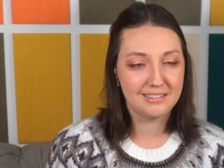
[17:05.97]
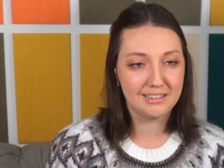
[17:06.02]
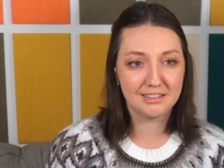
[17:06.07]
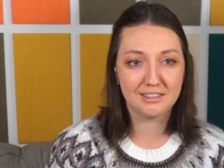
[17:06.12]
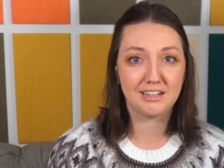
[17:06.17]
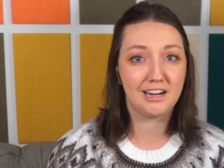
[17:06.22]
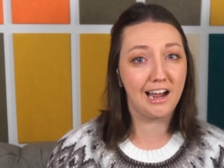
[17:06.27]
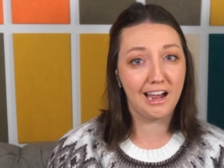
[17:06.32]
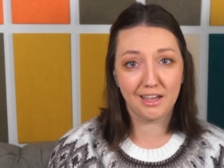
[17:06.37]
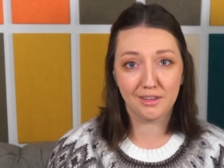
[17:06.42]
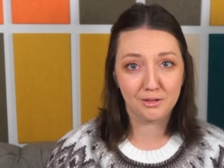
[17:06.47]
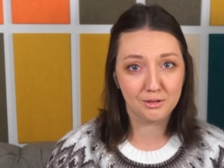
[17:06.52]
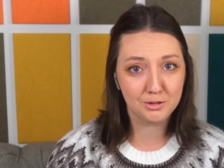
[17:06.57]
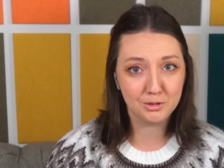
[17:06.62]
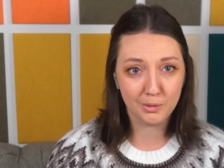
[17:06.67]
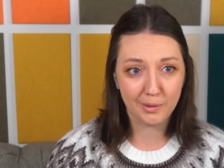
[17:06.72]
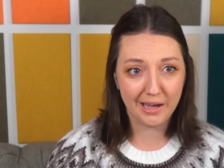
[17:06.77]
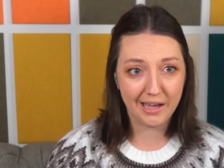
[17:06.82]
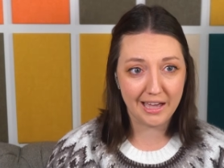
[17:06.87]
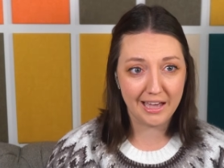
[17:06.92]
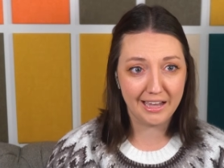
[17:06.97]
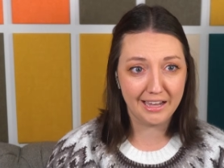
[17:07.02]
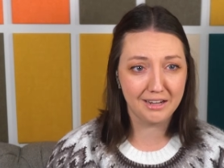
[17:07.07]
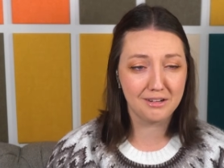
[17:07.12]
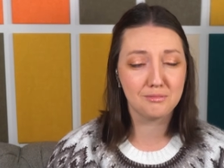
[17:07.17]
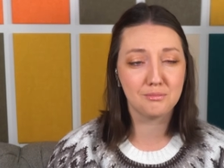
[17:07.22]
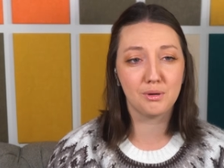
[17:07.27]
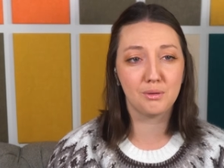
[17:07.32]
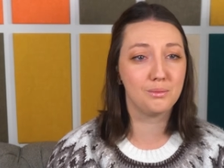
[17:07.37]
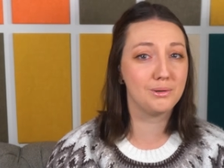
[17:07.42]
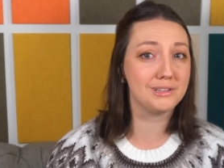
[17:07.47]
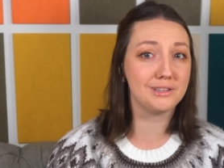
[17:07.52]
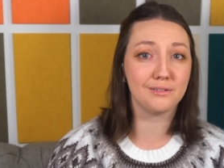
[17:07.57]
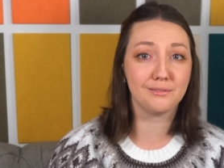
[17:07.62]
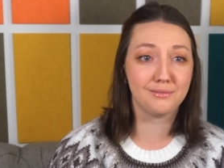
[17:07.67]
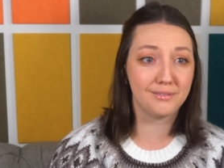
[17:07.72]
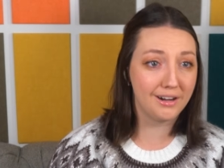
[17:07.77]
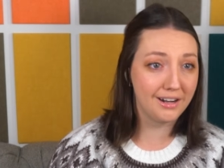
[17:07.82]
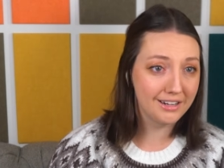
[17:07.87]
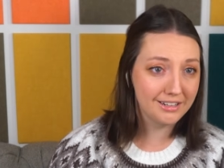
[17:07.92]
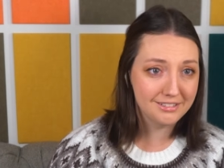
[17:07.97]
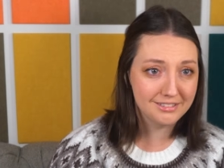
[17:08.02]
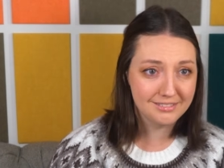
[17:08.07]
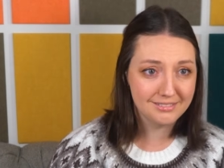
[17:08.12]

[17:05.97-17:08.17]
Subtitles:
Not that either's okay, but what the fuck?